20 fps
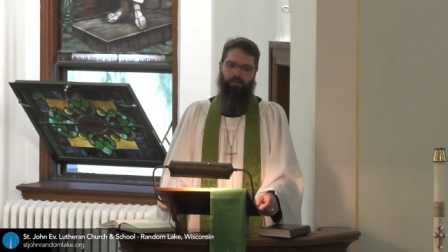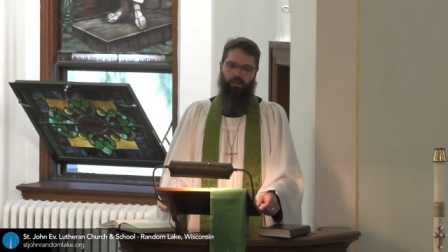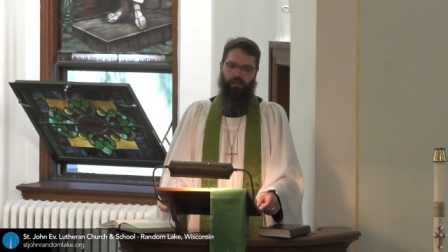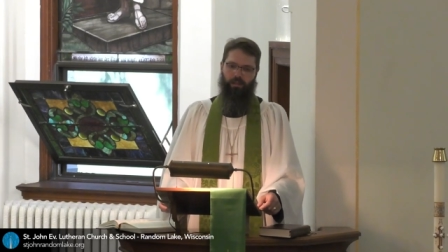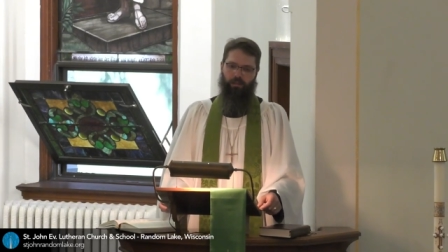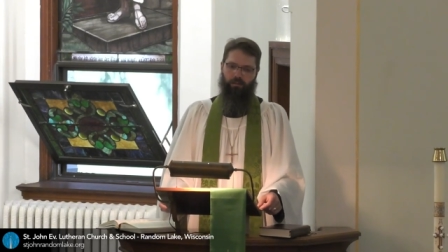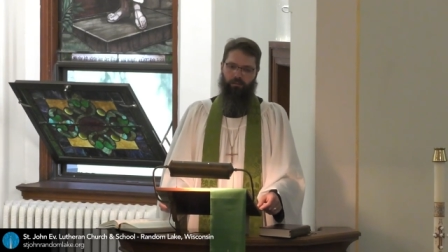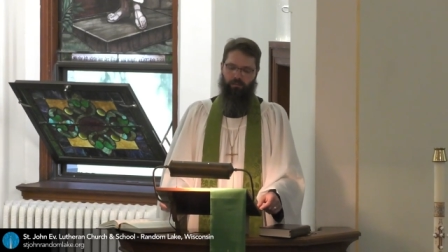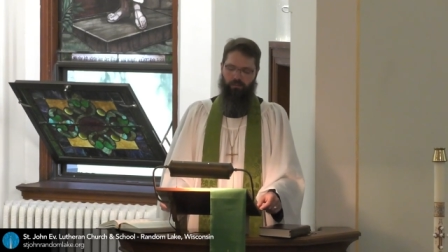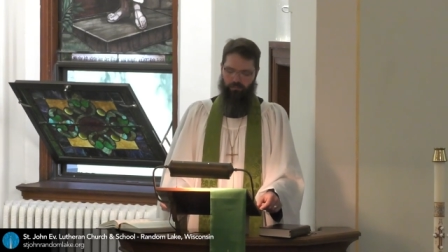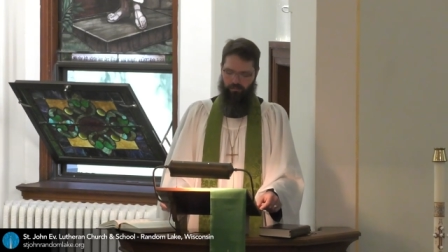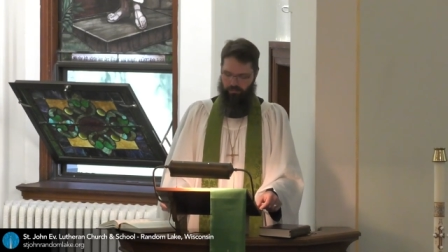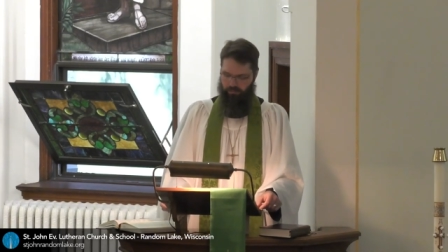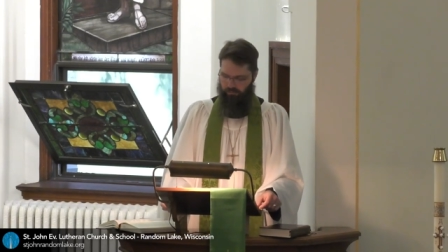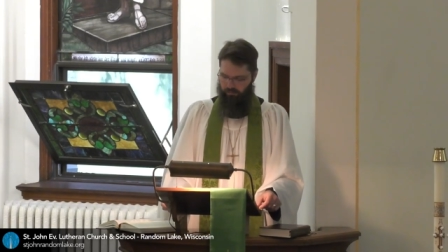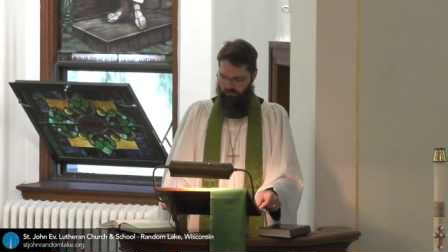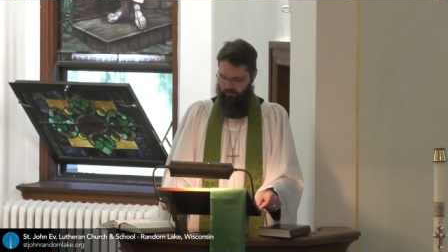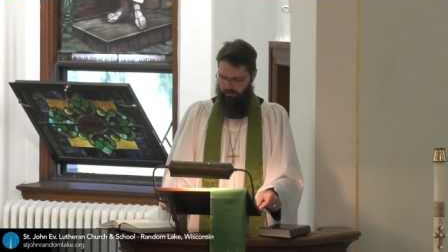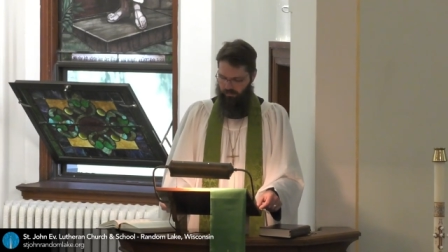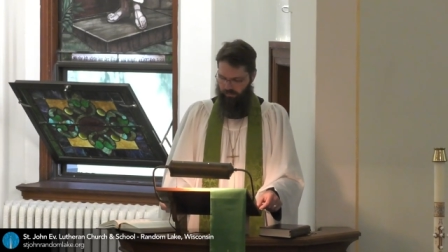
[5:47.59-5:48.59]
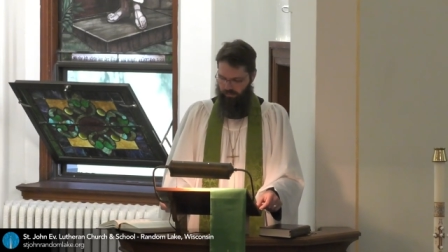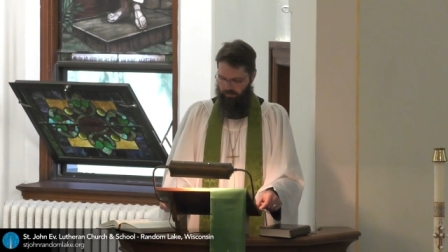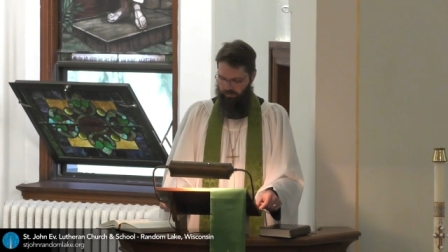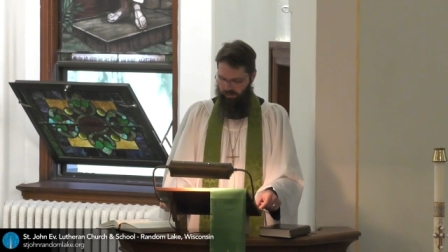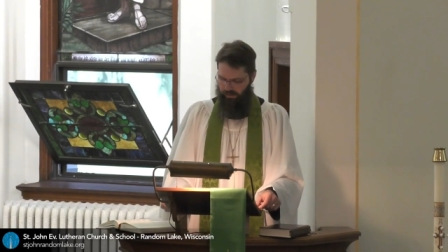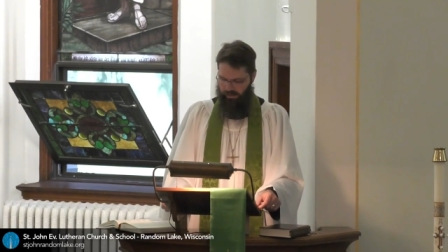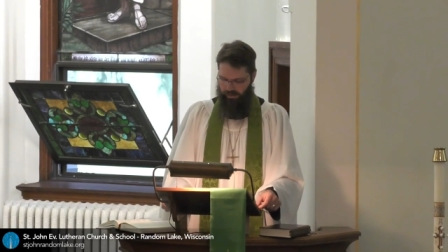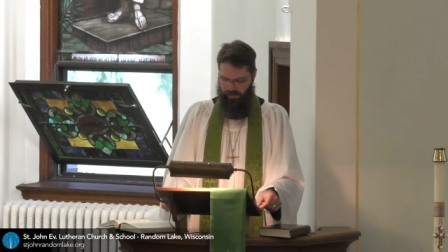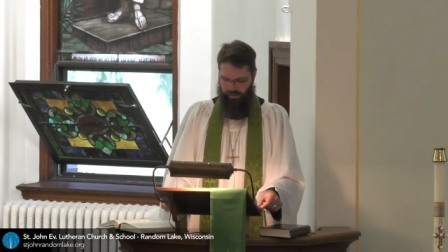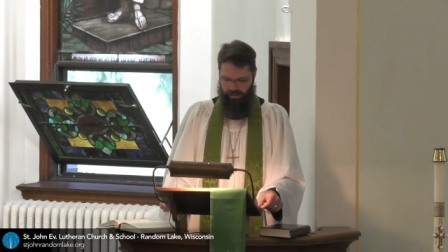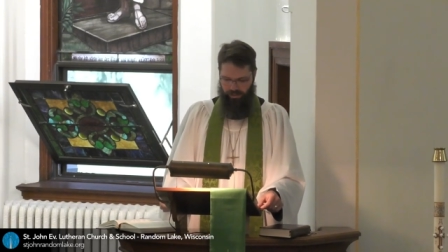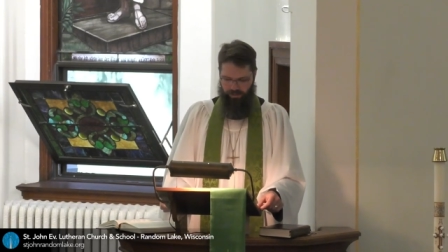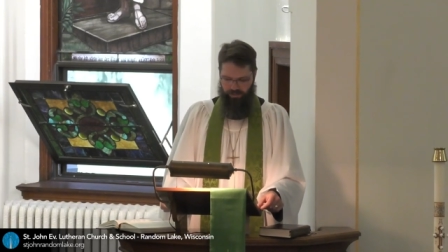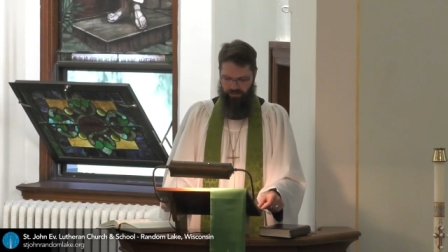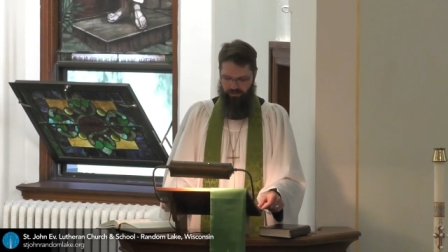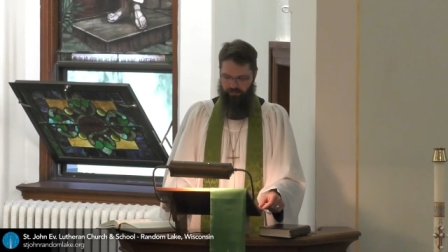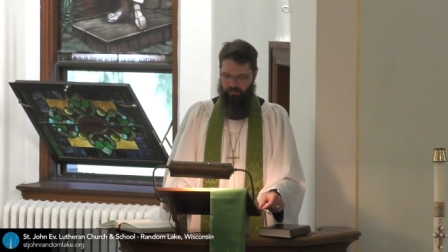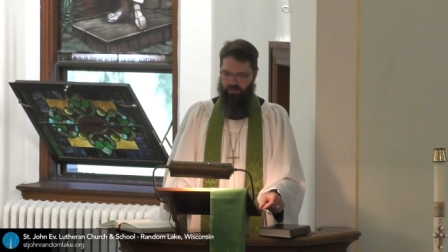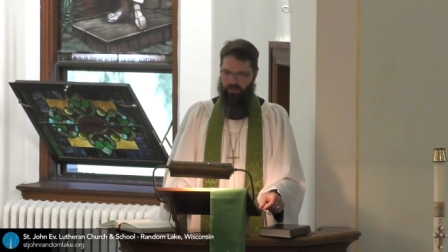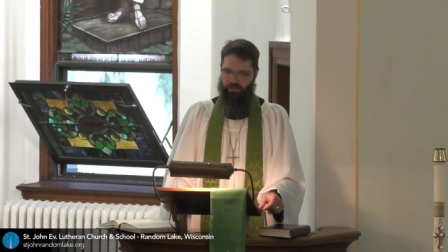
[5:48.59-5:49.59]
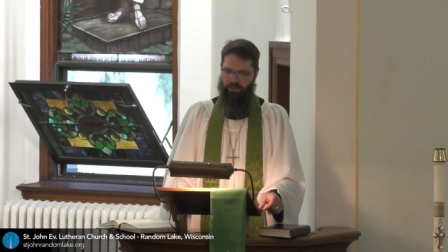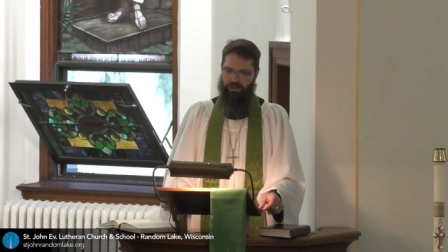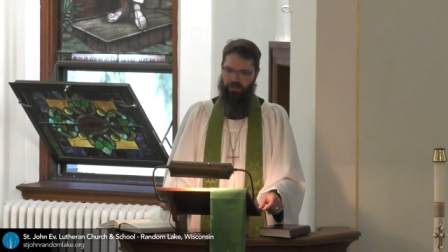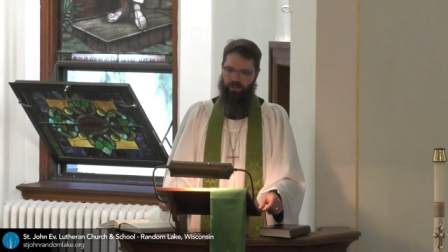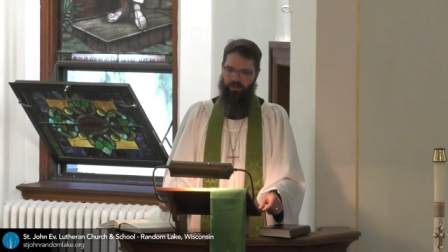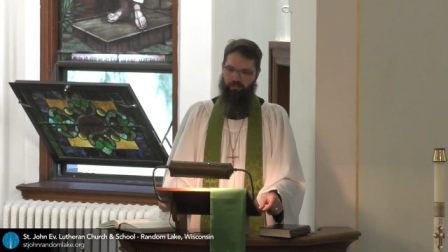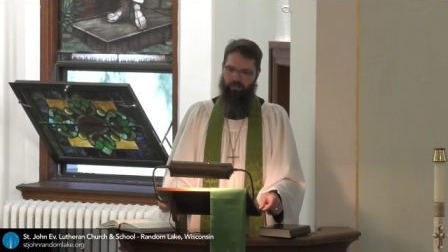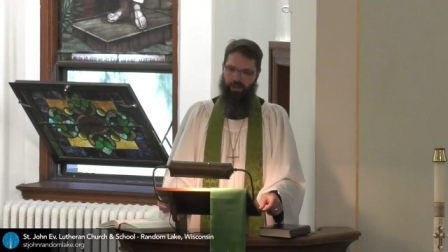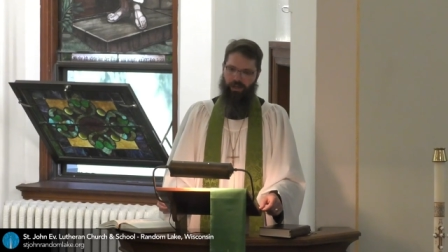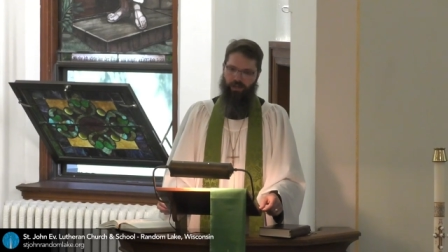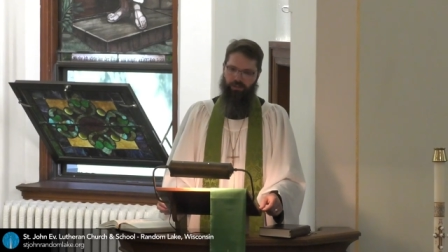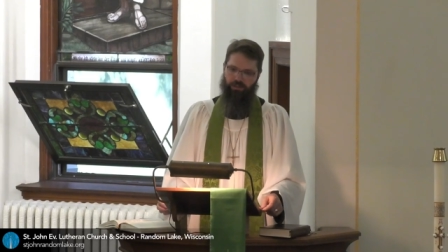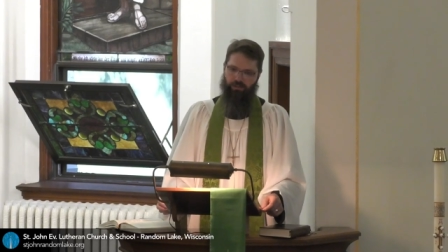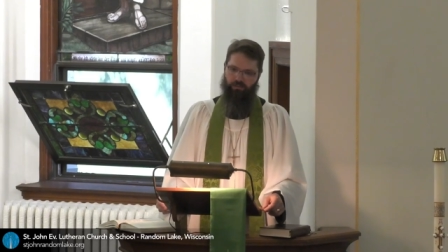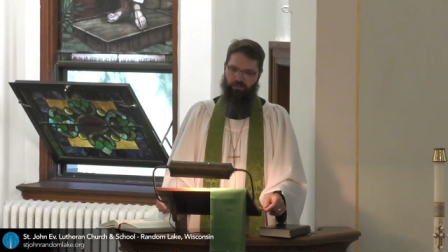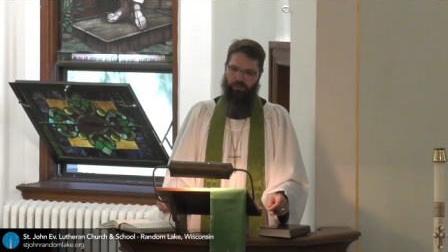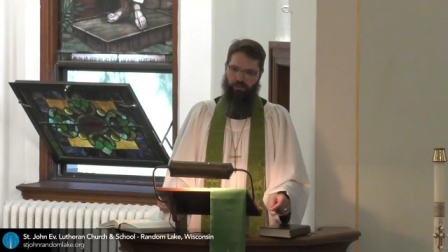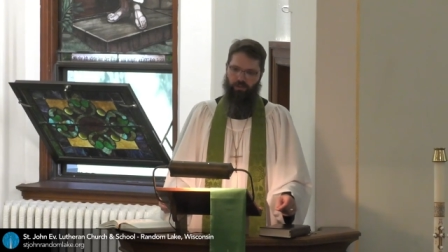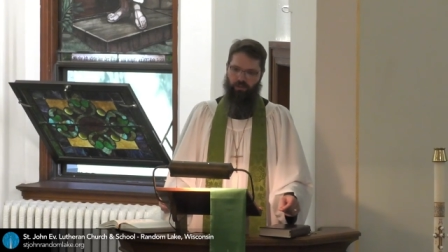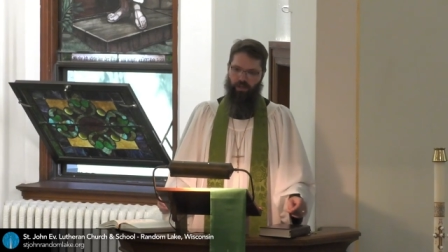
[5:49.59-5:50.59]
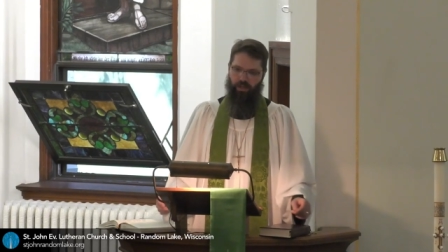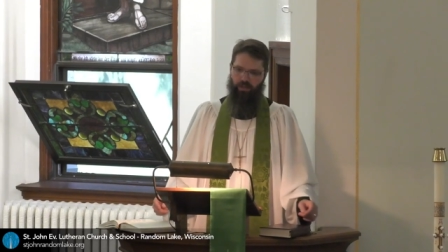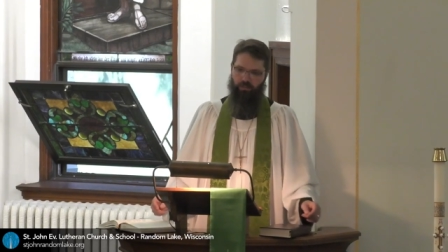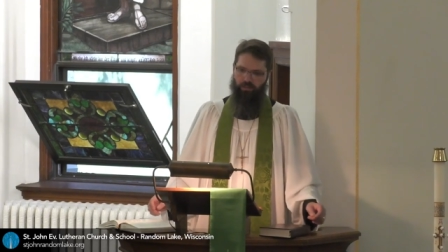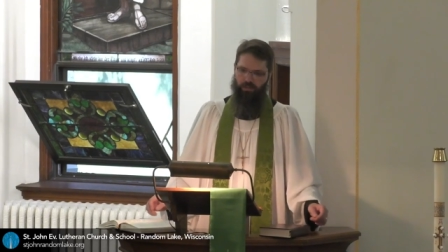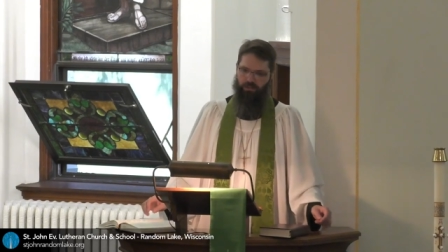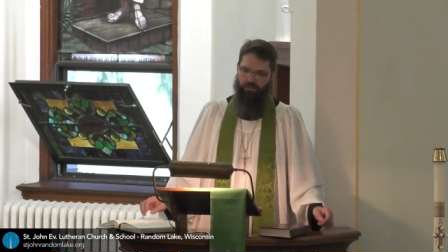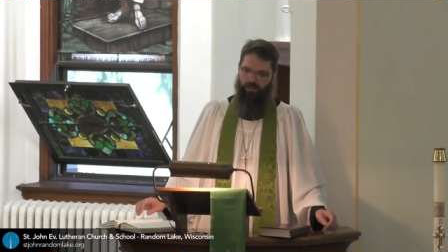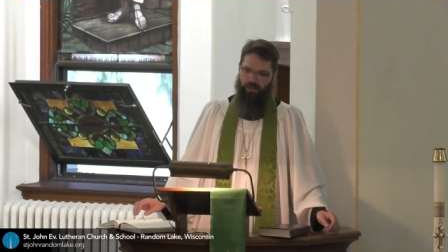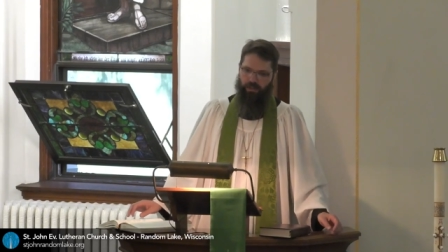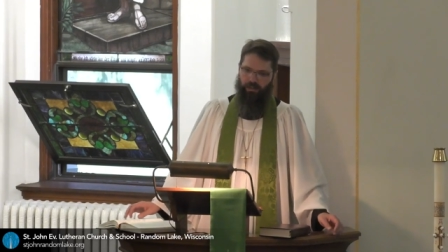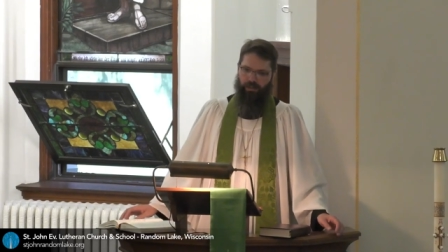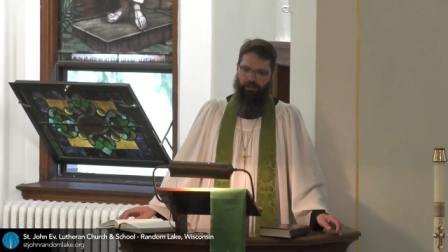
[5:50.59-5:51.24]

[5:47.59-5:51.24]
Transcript: and completing acts of mercy and compassion for our neighbors,